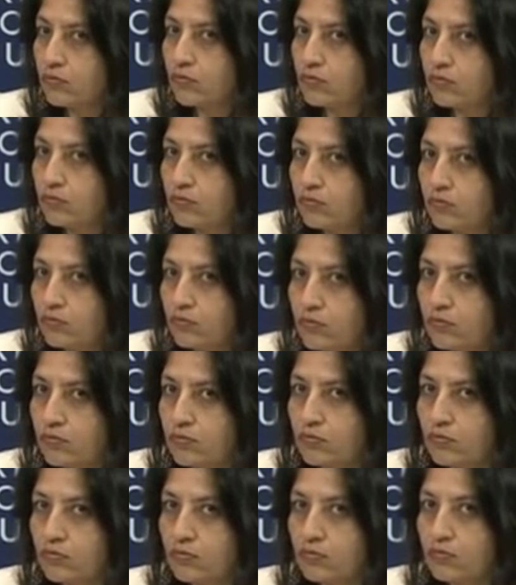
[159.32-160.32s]

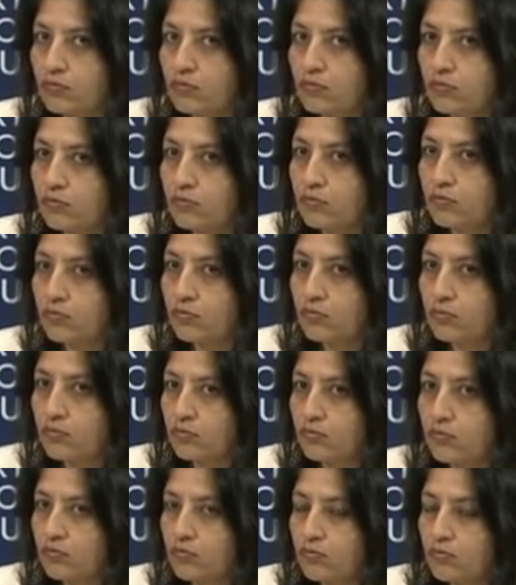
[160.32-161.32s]

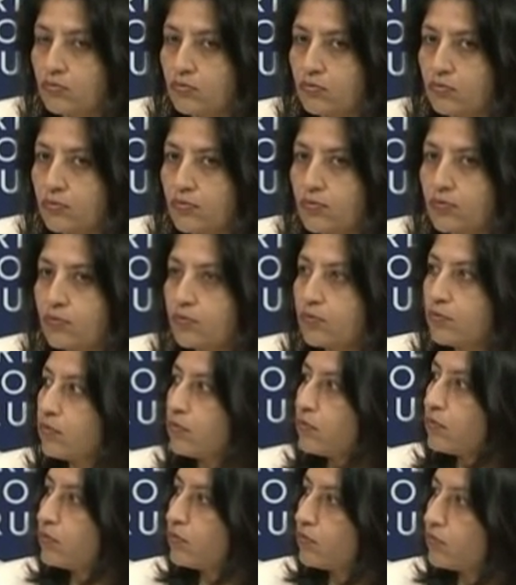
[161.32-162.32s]

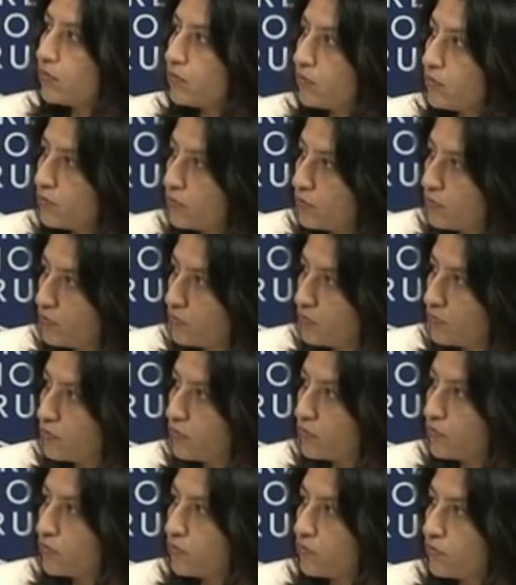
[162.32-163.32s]

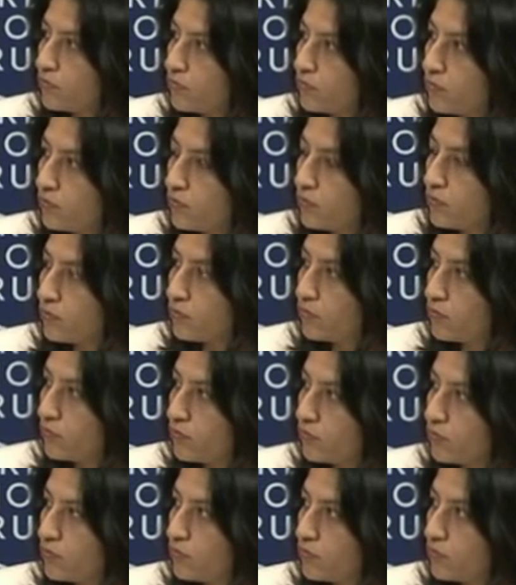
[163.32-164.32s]

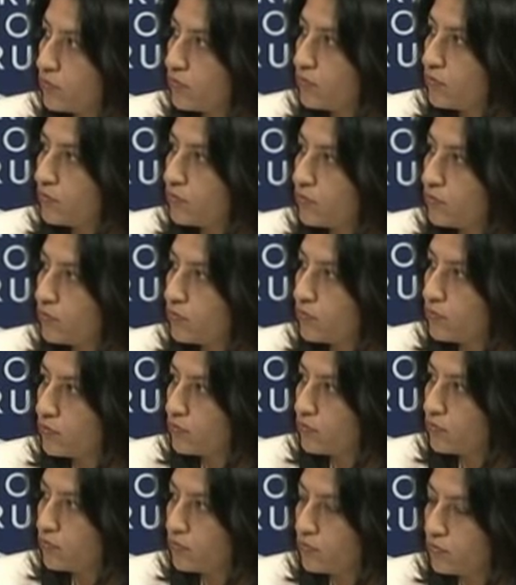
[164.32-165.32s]

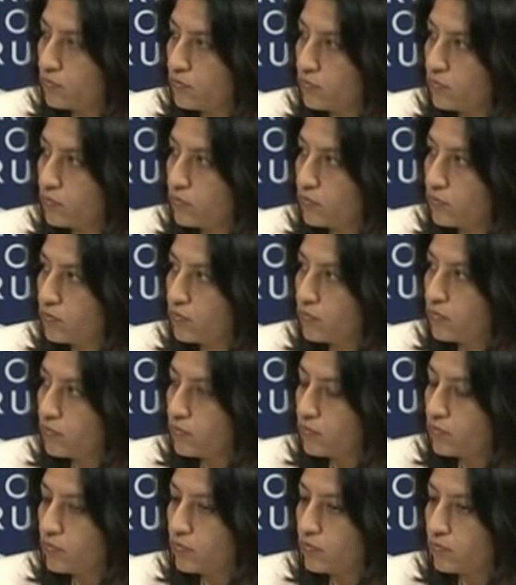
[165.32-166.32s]

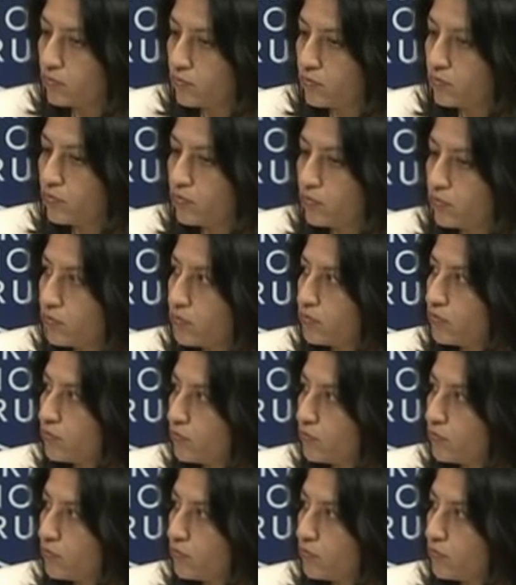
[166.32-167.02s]
The person shown says nothing.